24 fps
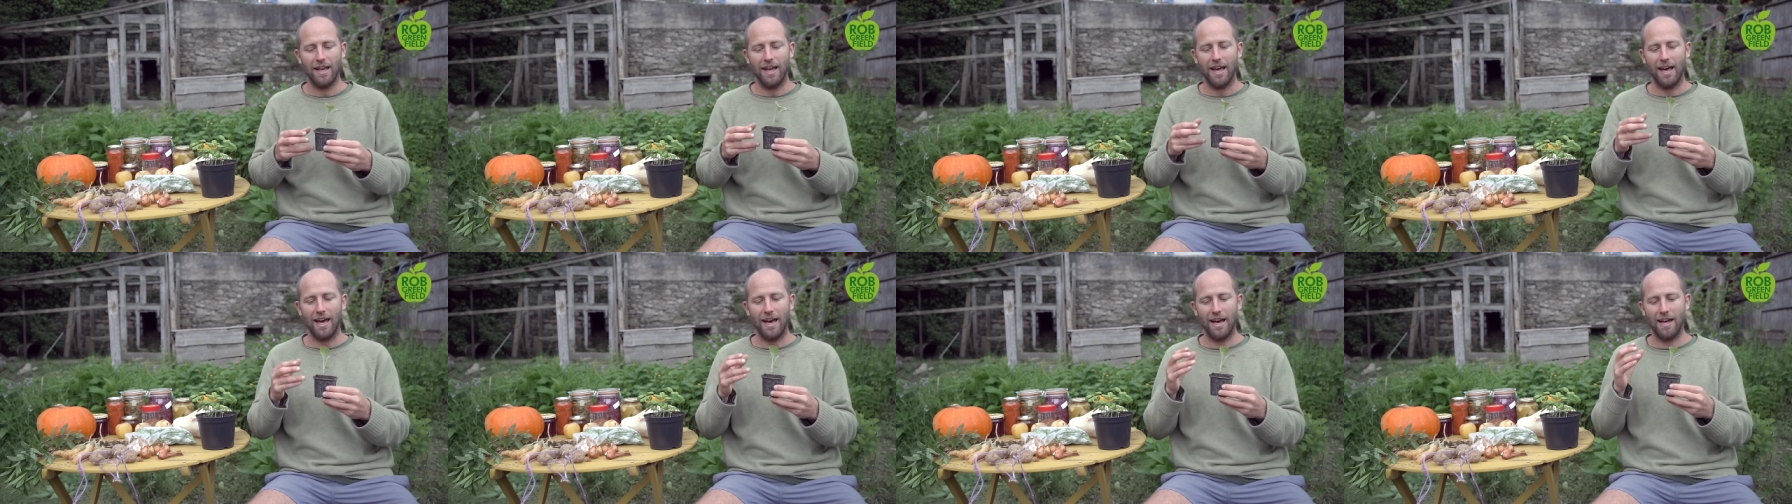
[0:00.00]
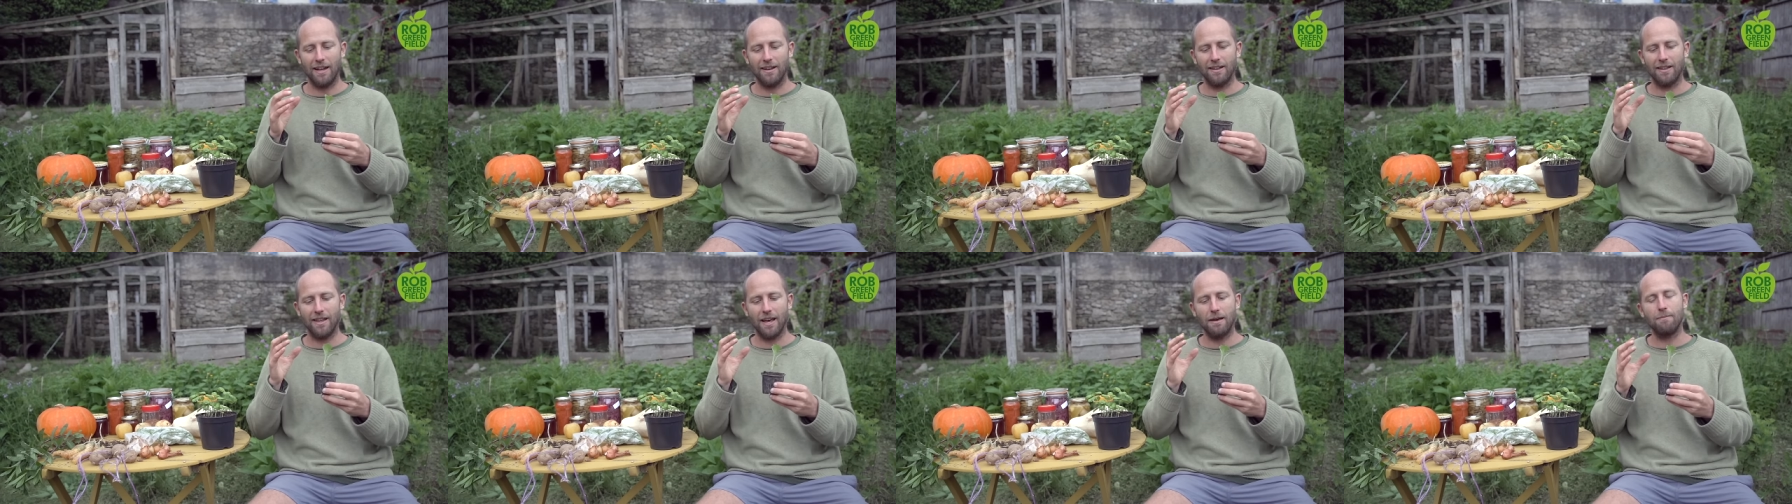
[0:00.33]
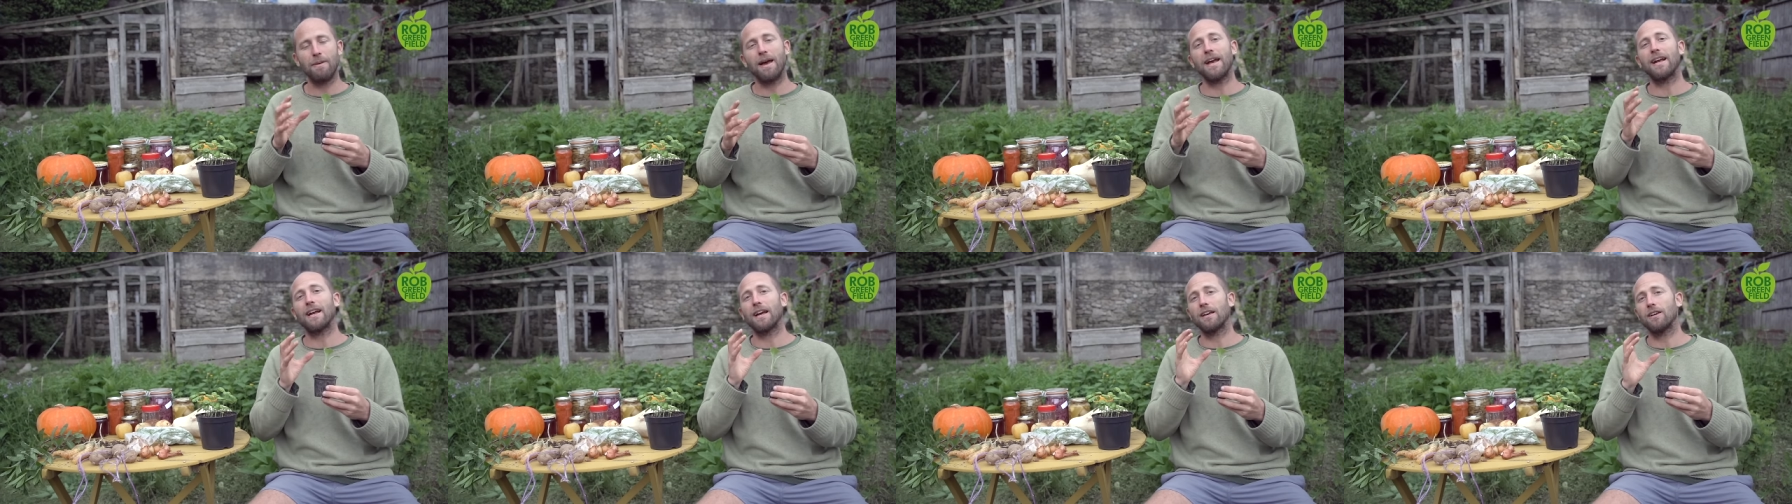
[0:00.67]
And they
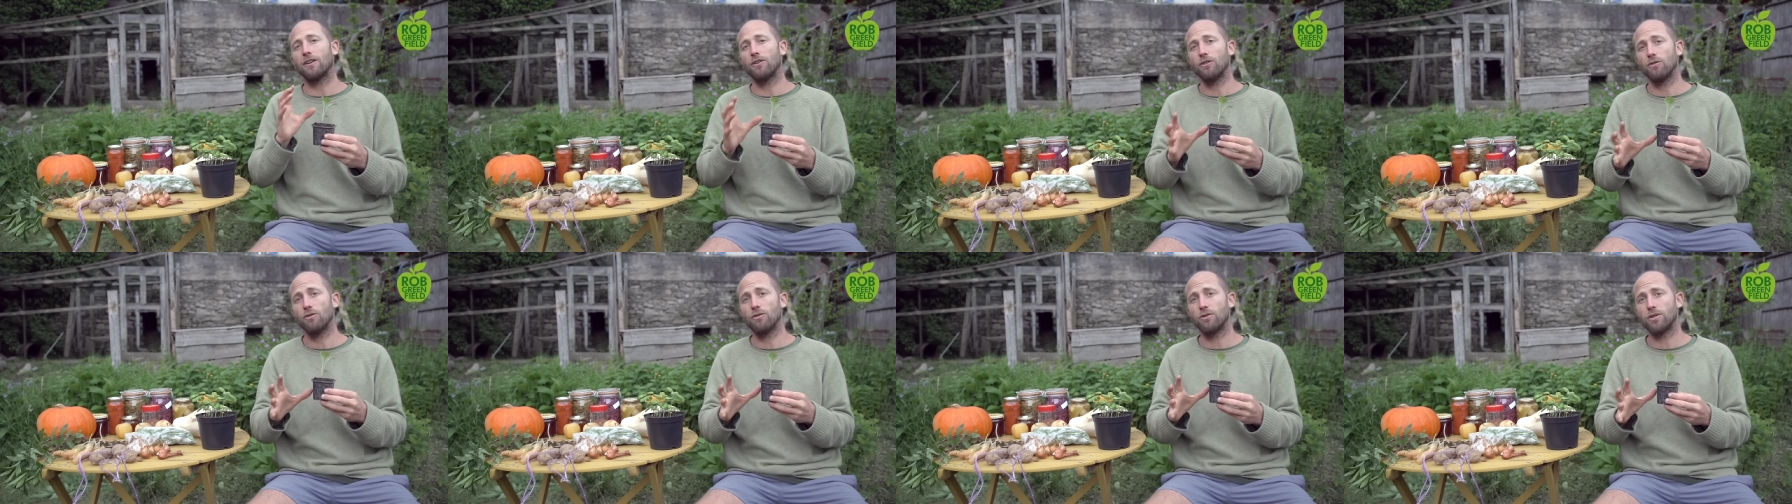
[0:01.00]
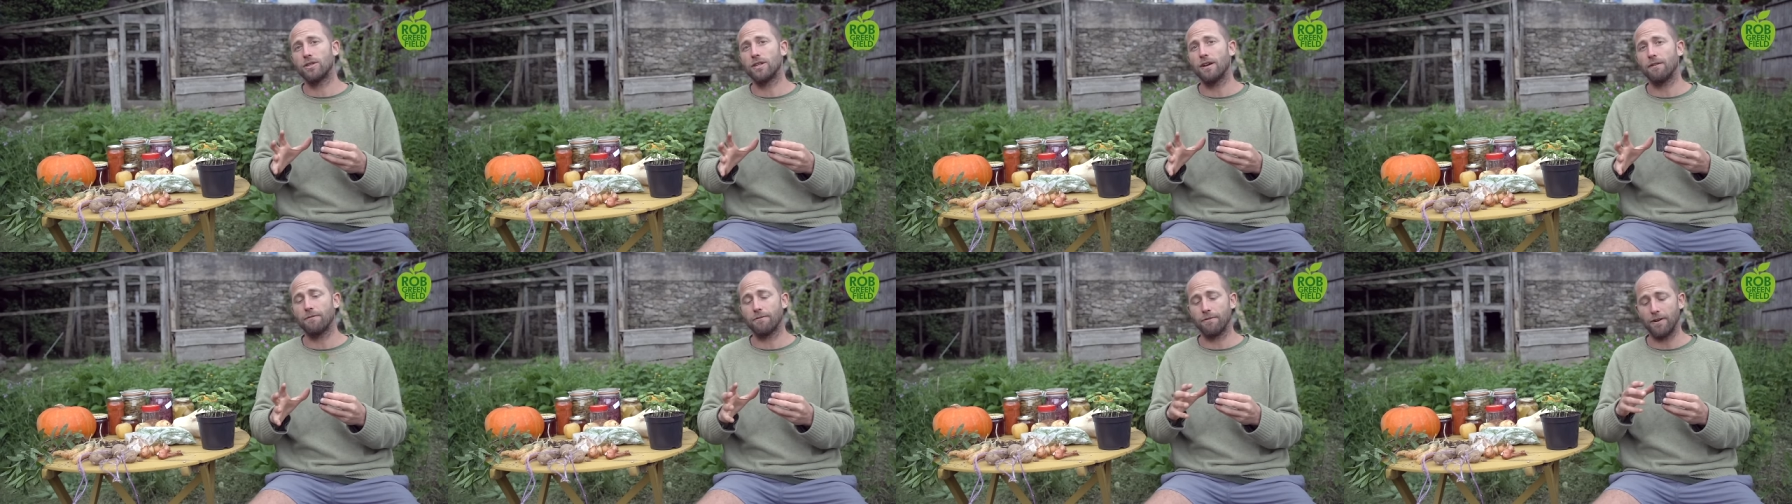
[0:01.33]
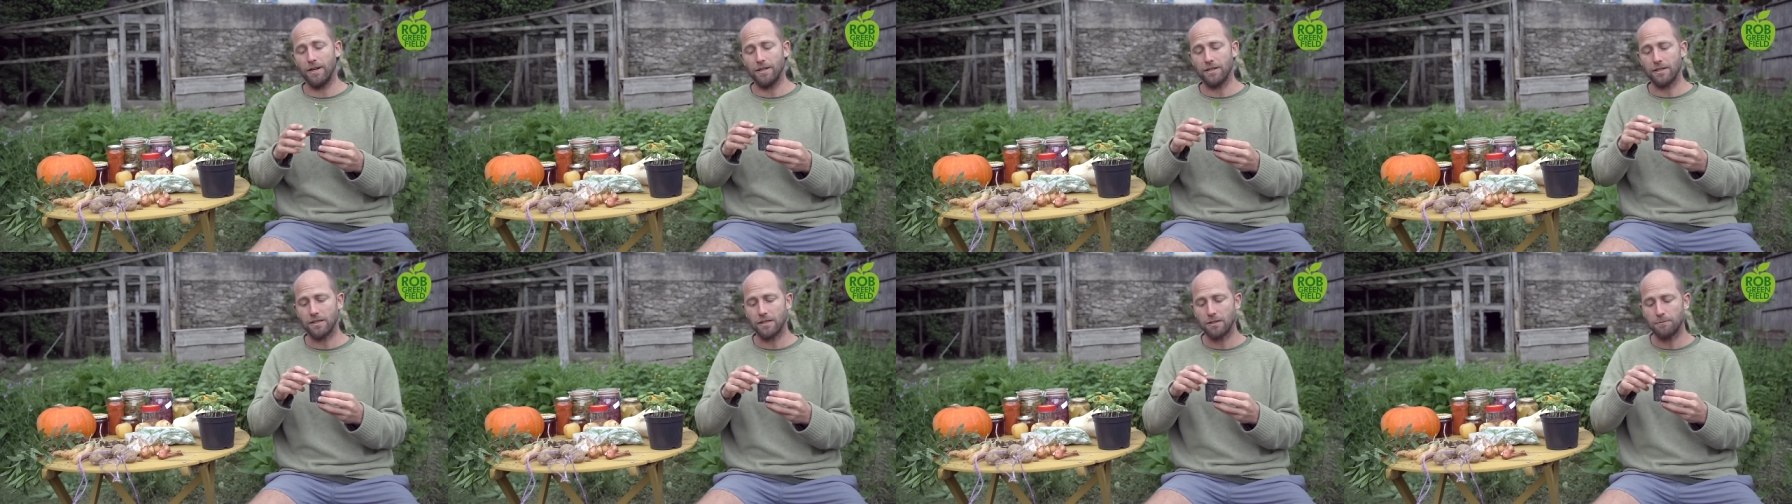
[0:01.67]
make a huge
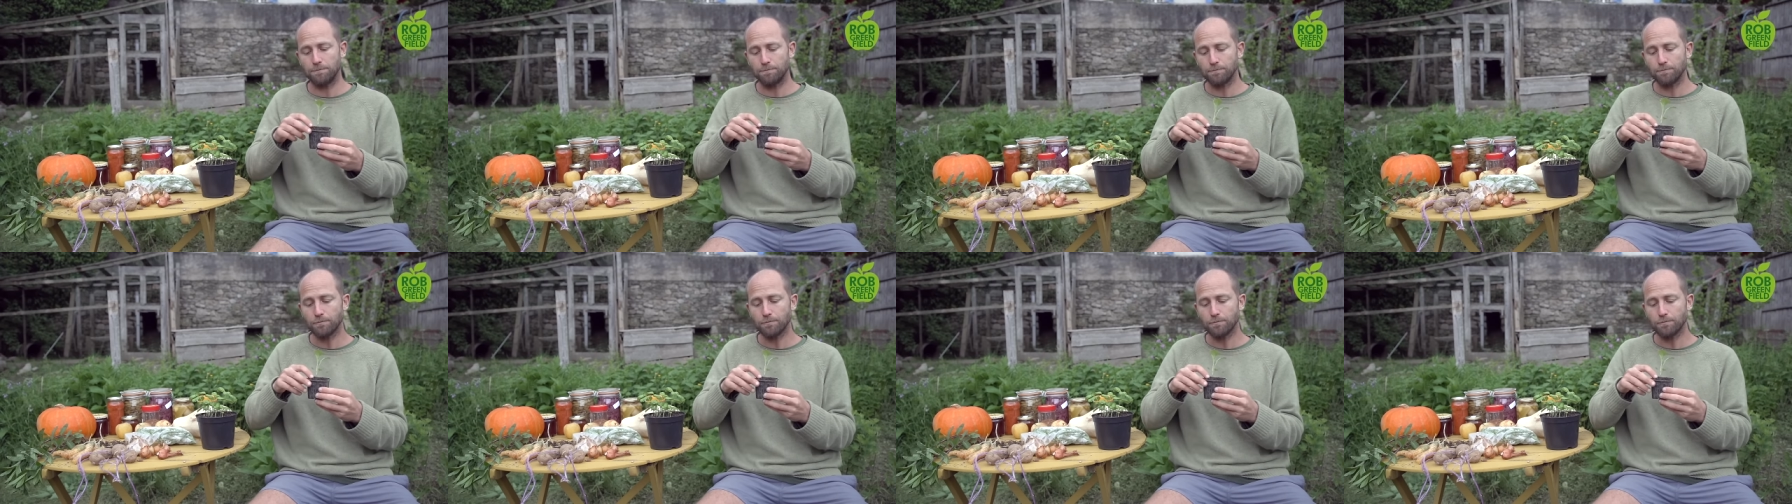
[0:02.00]
difference.